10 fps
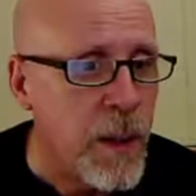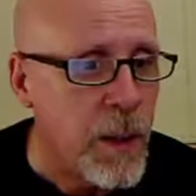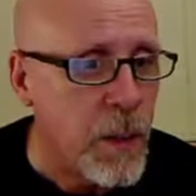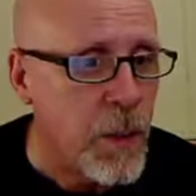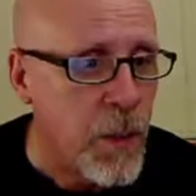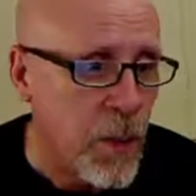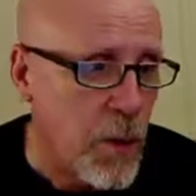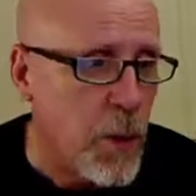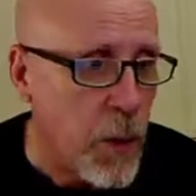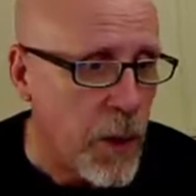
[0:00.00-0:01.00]
the
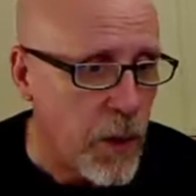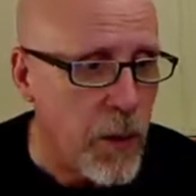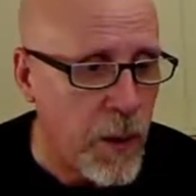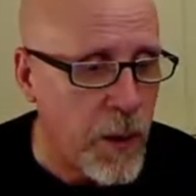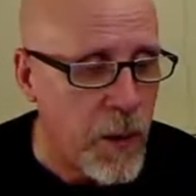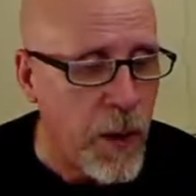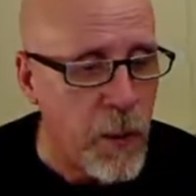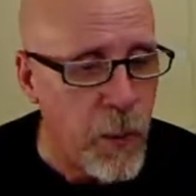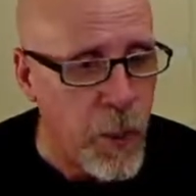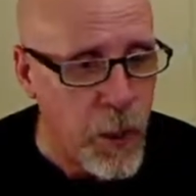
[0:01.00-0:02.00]
two things. In this case,
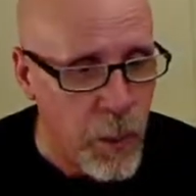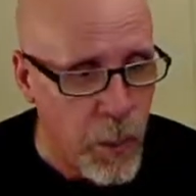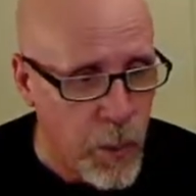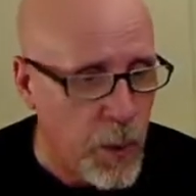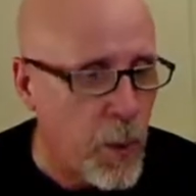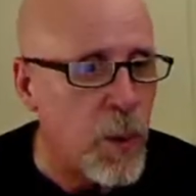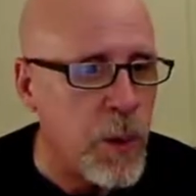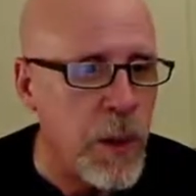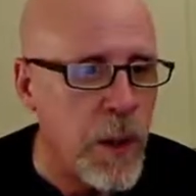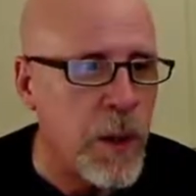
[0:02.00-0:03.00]
we'll return both the
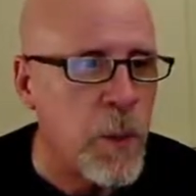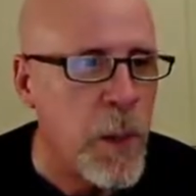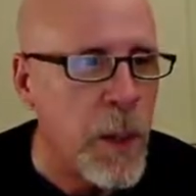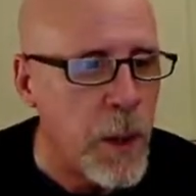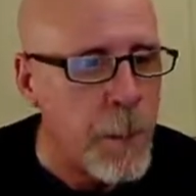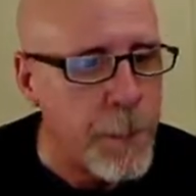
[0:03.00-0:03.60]
quotient and the remainder.